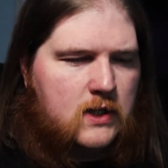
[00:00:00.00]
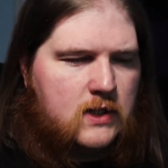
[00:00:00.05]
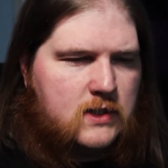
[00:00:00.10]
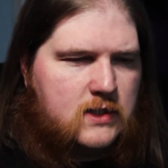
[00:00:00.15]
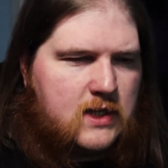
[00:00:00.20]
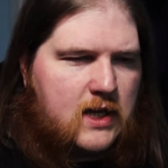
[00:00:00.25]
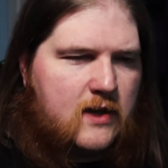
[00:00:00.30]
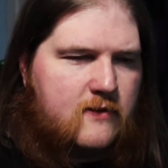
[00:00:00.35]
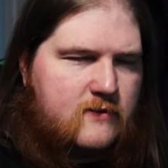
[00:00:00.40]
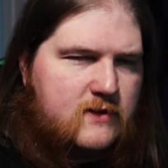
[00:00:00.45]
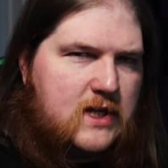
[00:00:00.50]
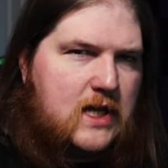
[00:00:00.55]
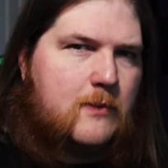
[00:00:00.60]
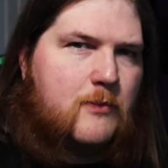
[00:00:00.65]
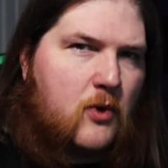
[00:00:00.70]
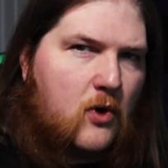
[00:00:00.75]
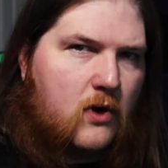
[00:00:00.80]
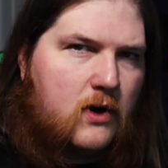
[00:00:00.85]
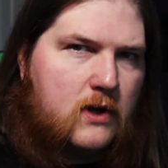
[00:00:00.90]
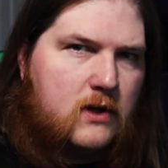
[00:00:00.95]
dive
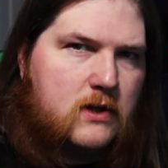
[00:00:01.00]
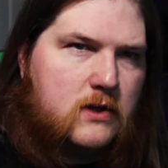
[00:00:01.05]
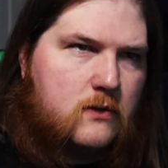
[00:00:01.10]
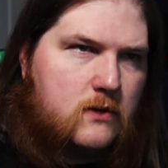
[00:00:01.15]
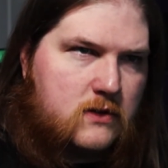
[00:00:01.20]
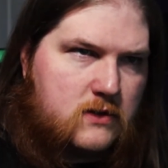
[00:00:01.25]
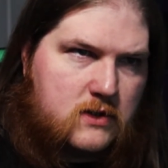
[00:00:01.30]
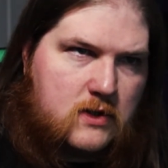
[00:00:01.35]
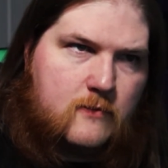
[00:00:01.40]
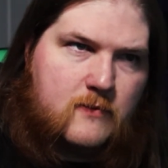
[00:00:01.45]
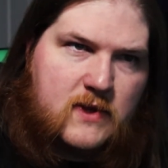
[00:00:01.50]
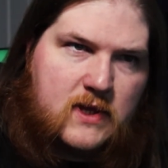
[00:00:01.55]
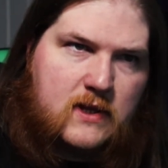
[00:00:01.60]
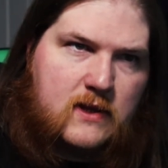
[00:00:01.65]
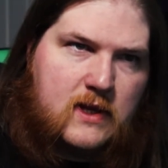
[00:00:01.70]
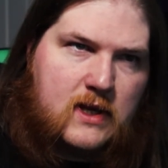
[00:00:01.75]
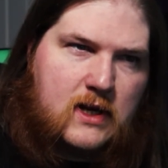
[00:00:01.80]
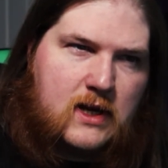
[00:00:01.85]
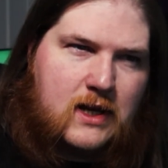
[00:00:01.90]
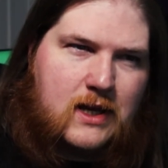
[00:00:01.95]
deeper into something
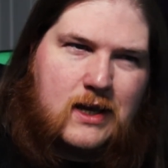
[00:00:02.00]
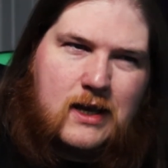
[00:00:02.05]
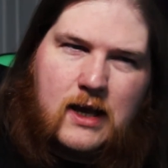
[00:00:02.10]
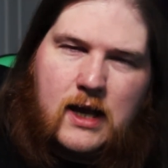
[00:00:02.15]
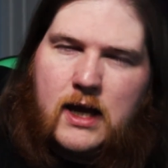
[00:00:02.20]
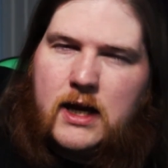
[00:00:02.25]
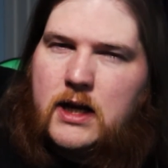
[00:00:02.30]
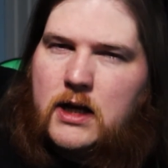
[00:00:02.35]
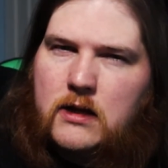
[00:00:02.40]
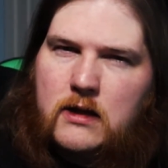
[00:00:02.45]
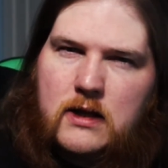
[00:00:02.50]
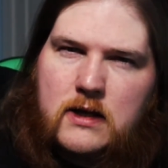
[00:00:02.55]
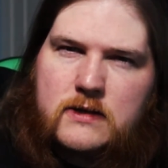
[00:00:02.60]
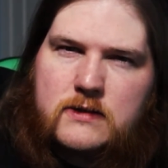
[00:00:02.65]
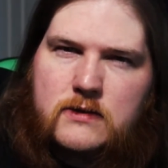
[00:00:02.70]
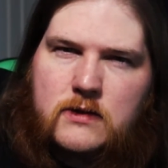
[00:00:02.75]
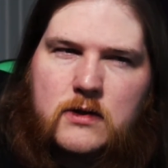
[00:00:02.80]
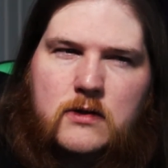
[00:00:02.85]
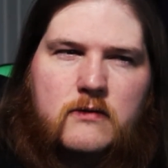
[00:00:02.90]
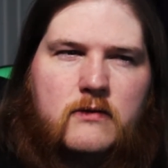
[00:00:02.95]
that I kind of
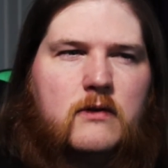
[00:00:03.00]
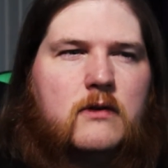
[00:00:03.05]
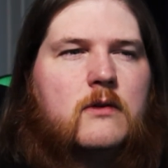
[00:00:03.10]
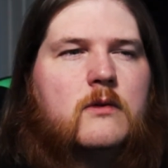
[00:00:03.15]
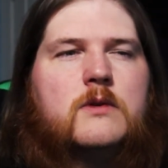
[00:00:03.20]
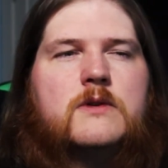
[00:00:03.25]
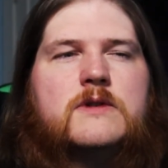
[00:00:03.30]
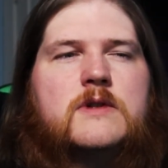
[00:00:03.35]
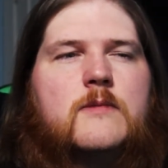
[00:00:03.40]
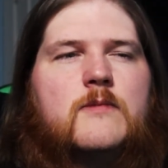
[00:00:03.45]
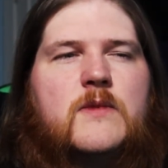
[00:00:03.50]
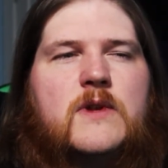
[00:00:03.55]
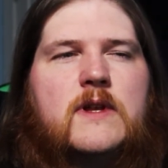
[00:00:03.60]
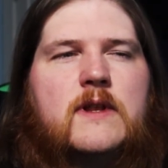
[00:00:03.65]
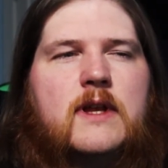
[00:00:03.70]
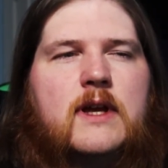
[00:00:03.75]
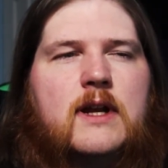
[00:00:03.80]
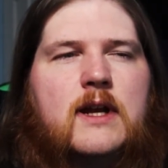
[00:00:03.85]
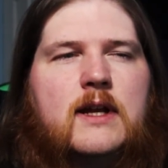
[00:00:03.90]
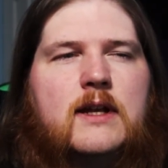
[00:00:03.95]
glossed over or something
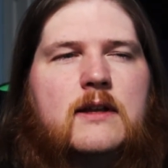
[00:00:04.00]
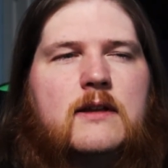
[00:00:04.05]
that